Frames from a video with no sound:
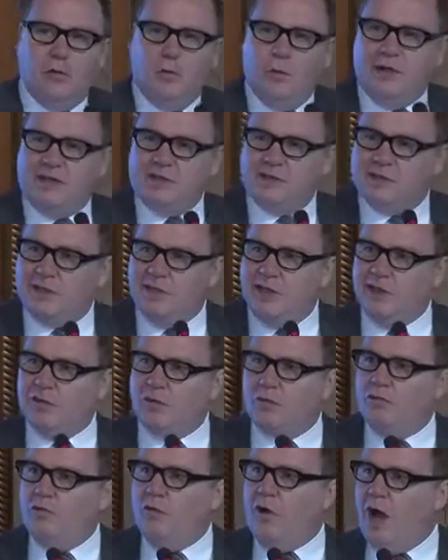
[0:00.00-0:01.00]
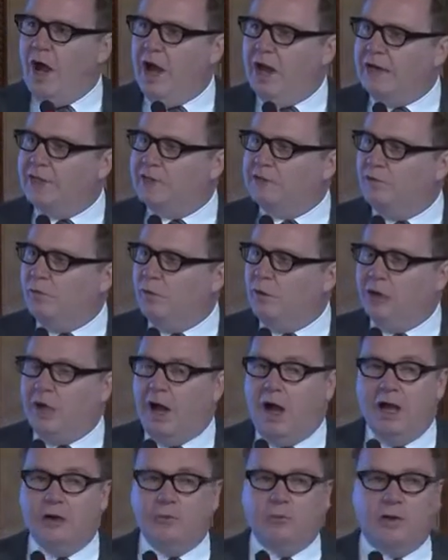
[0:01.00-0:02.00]
we see the rise of what
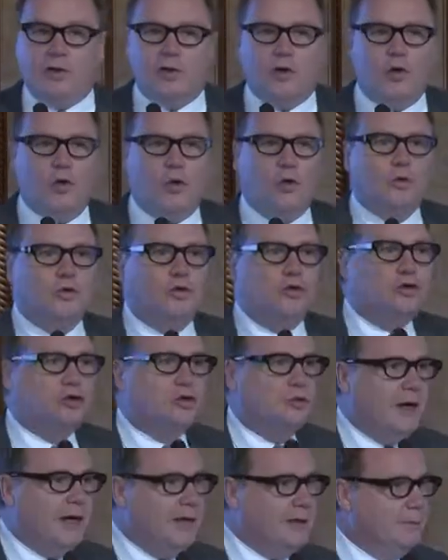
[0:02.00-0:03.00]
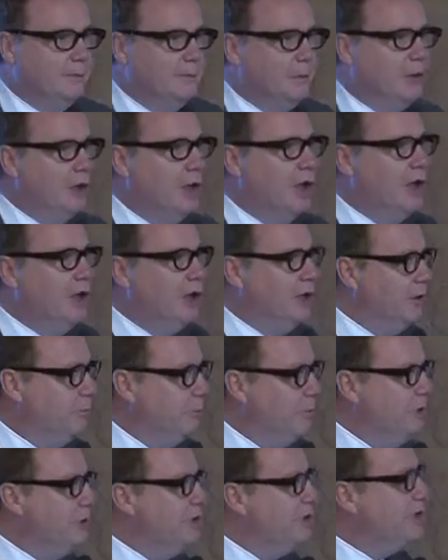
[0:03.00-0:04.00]
I would call tradable
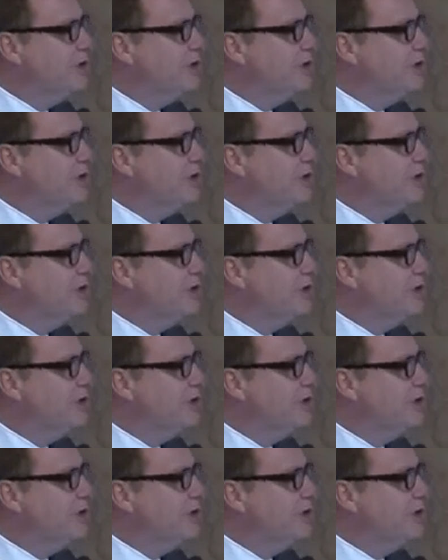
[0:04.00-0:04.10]
urban